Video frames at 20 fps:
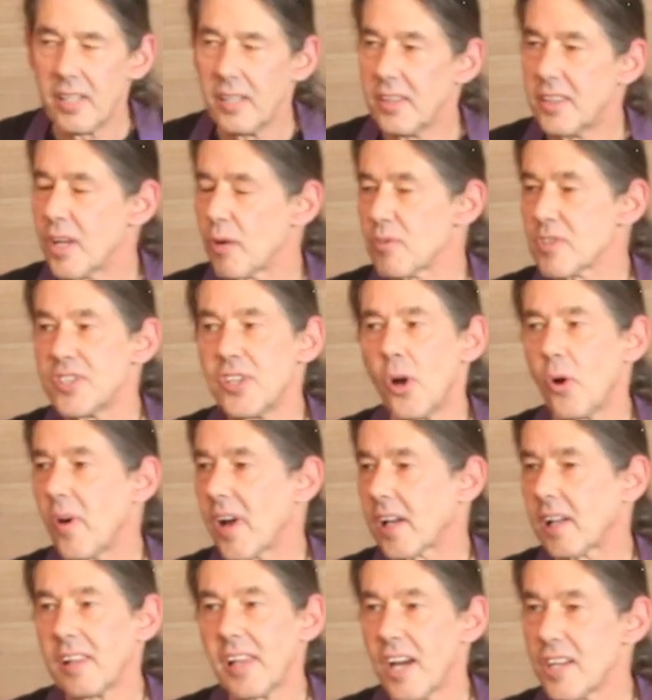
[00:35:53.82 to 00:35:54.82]
There was no
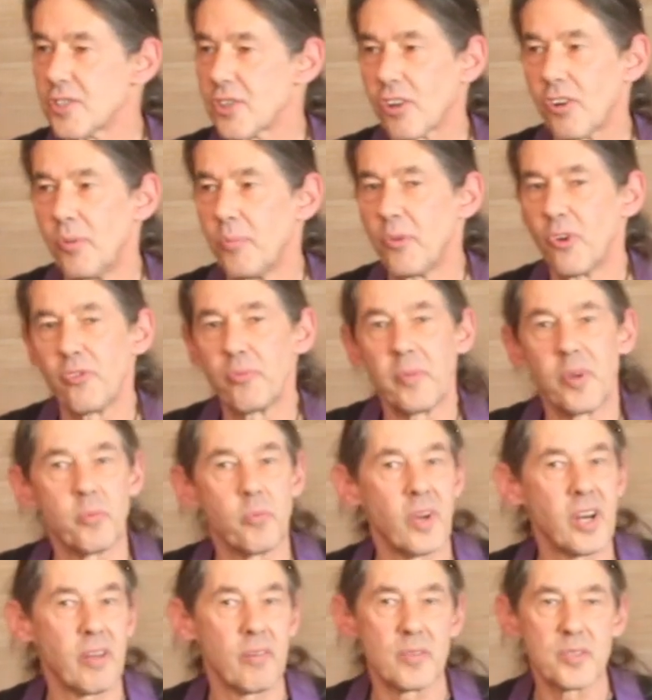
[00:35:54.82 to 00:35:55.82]
ecological movement
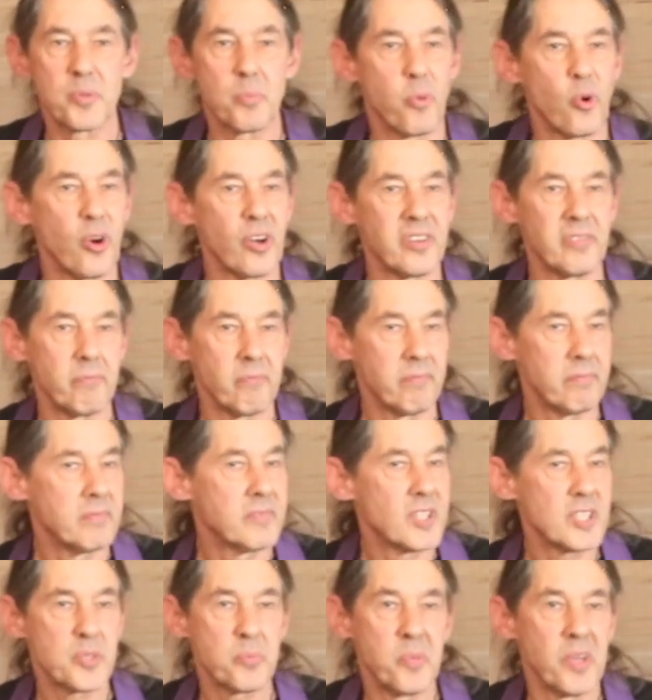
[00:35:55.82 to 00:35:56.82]
when I was born
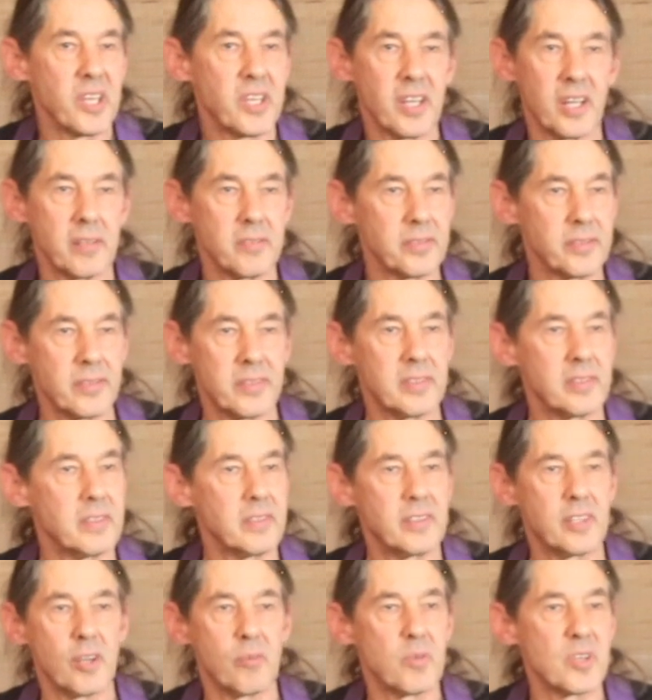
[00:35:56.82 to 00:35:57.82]
to speak of.
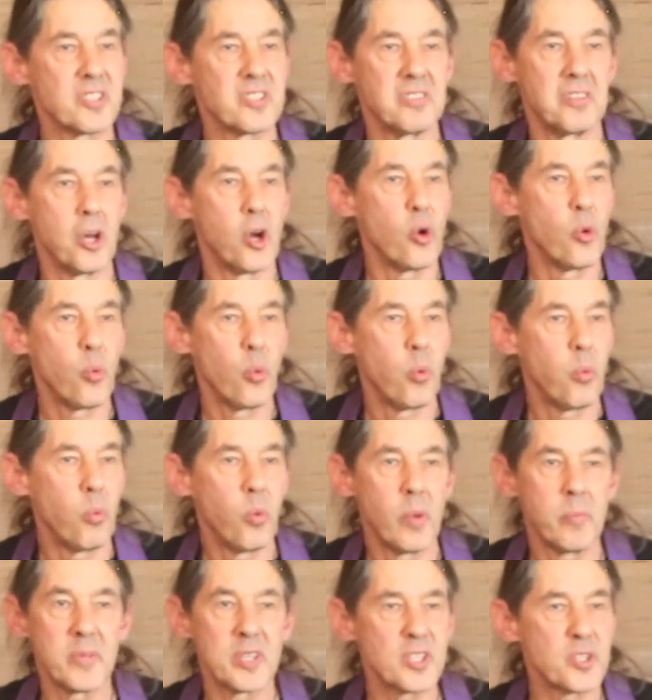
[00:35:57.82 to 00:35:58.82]
There was no
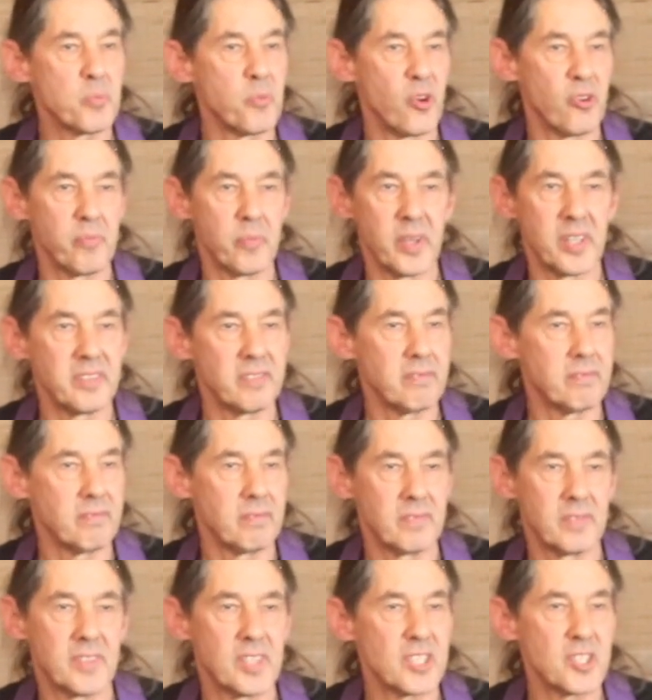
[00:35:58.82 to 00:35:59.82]
women's movement
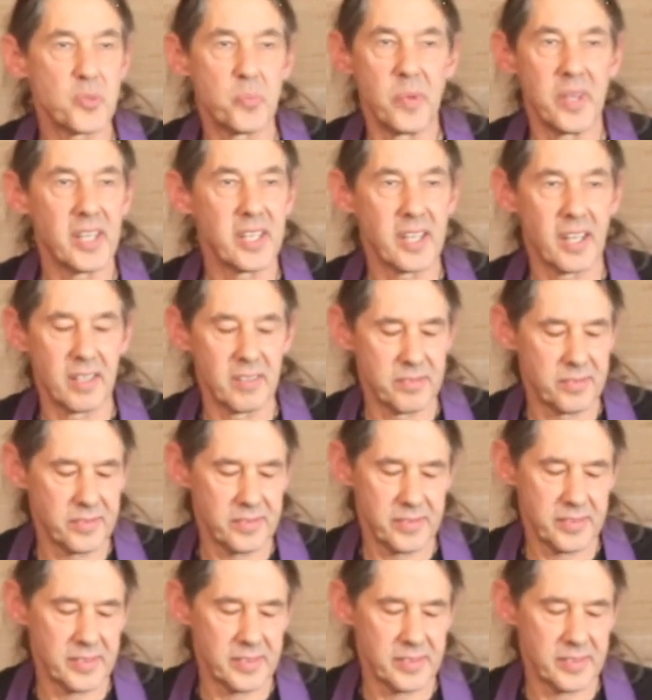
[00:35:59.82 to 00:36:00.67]
to speak of.